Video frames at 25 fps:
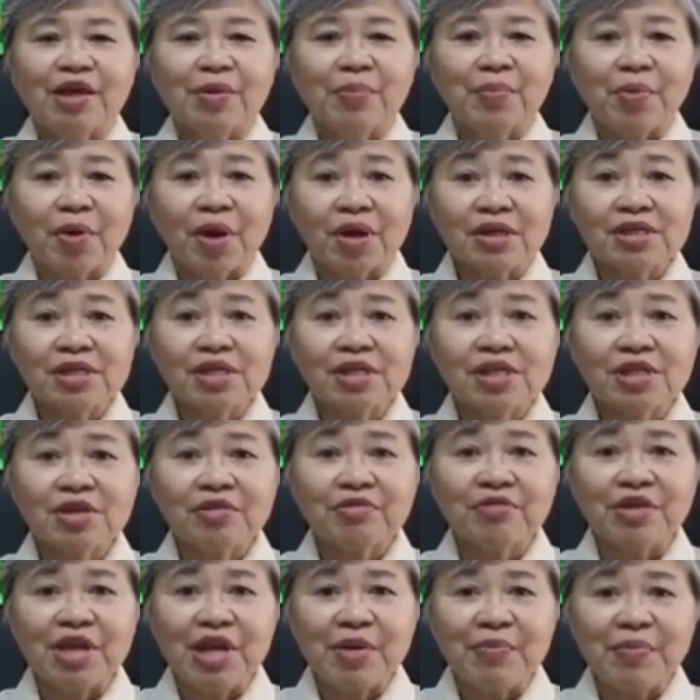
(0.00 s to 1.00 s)
The process
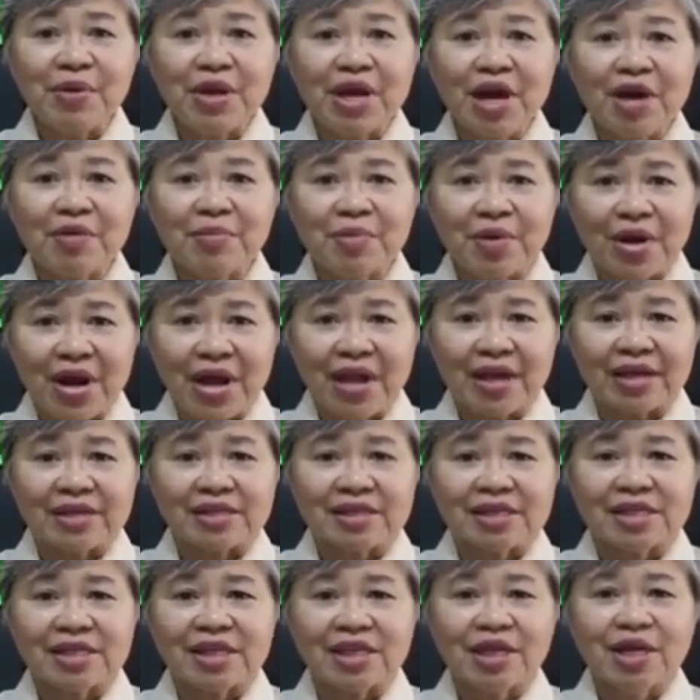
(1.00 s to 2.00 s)
of keeping
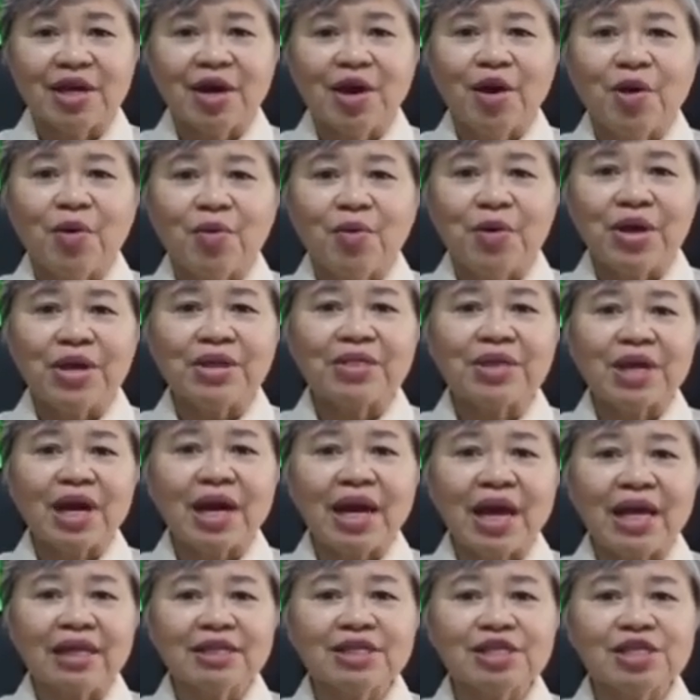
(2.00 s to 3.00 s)
abreast with the
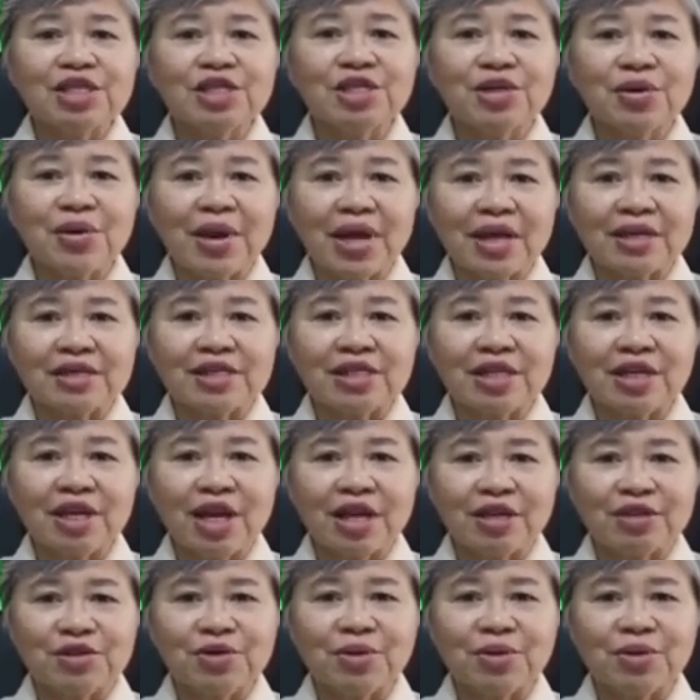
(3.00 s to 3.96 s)
latest trends in